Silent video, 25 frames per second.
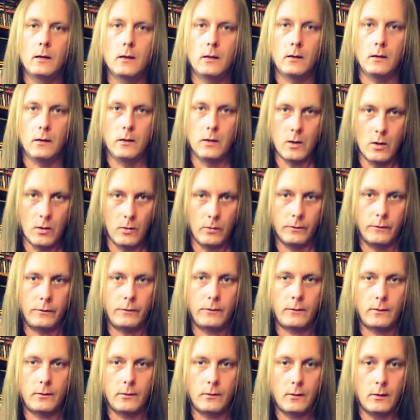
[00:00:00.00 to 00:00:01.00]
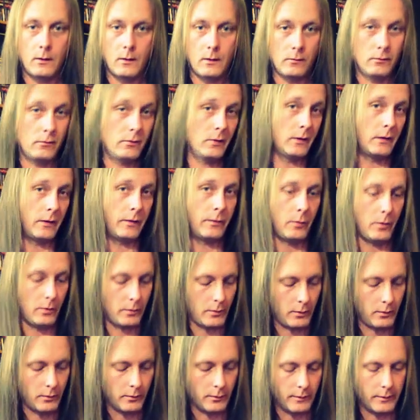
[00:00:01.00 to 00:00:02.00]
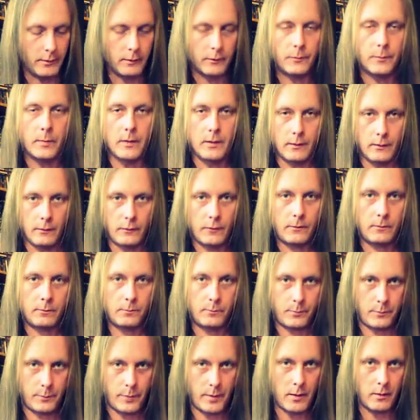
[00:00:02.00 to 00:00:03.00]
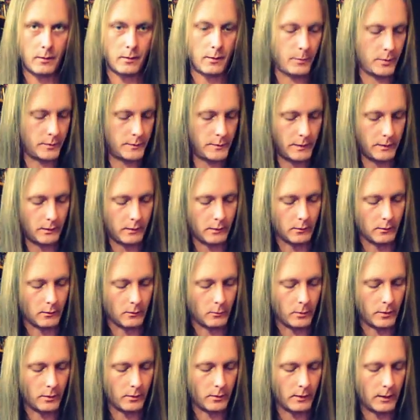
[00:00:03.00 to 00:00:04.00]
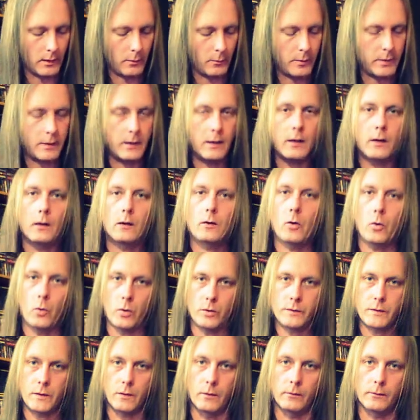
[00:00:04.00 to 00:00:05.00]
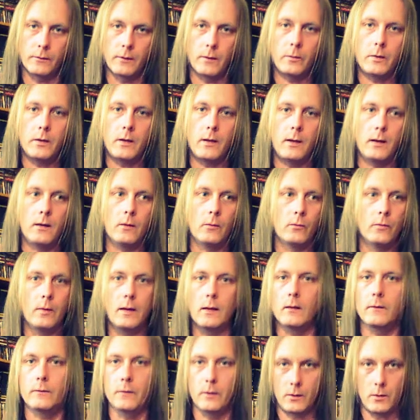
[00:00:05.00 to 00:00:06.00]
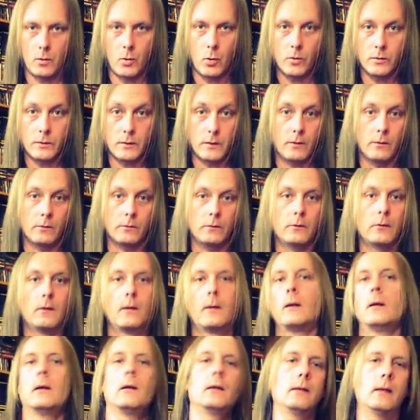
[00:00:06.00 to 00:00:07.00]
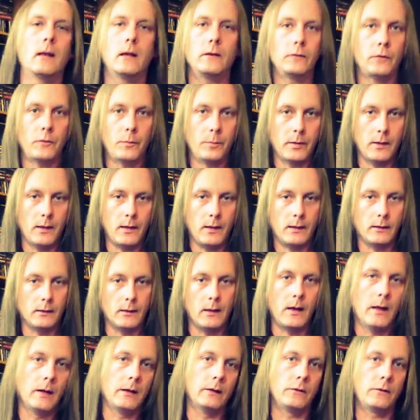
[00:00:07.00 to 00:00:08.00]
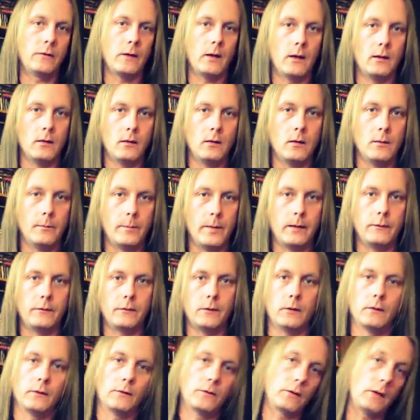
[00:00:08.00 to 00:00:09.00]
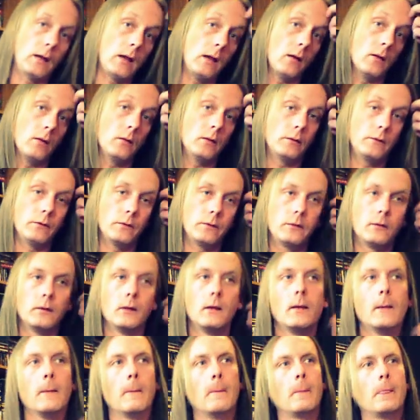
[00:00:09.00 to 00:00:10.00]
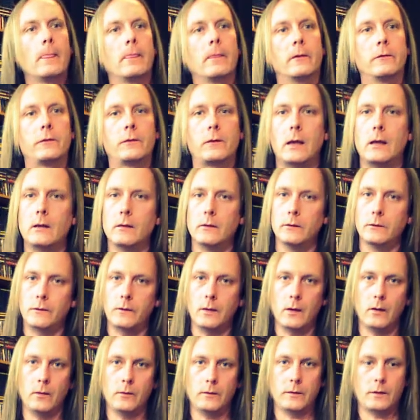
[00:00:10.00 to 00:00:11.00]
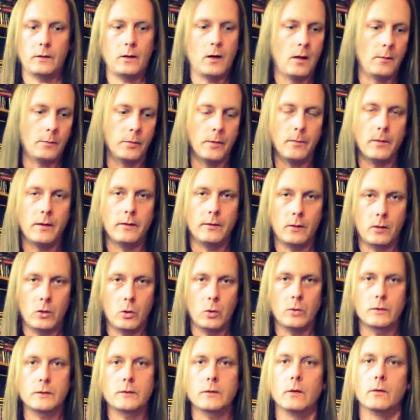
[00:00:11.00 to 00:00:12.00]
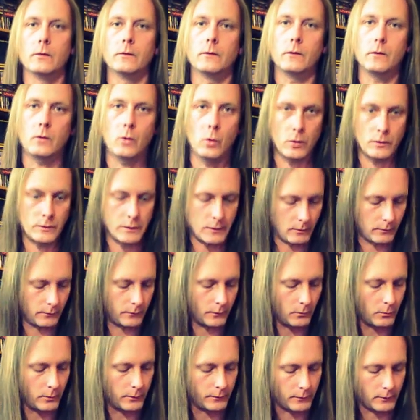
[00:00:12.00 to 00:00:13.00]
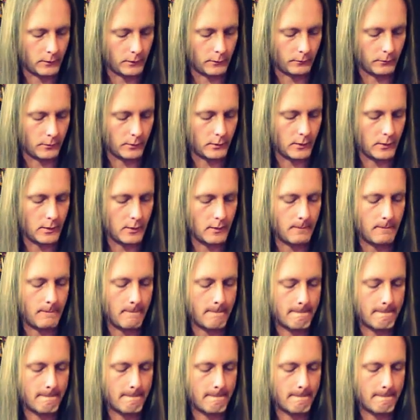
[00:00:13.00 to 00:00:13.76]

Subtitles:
notes really throughout all of this. But in this part in particular, where I want to hit chord tones. I want to hit relevant chord tones. Not just play lines that based on a scale. The scale is there to complement the chord tones. The chord tones are what's going to really